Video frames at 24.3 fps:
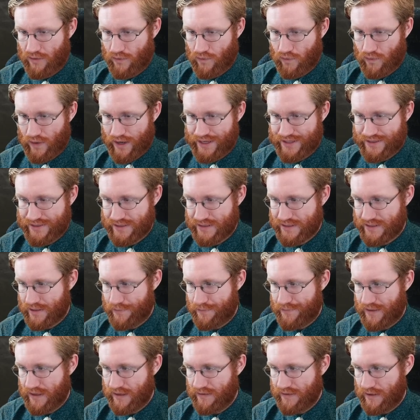and erased
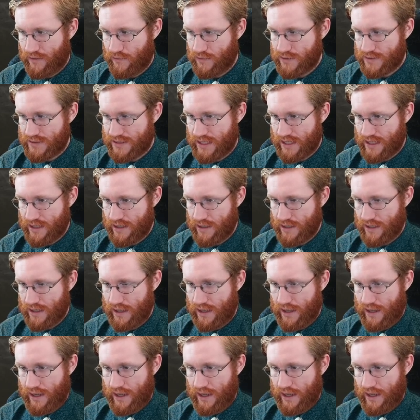something that was there,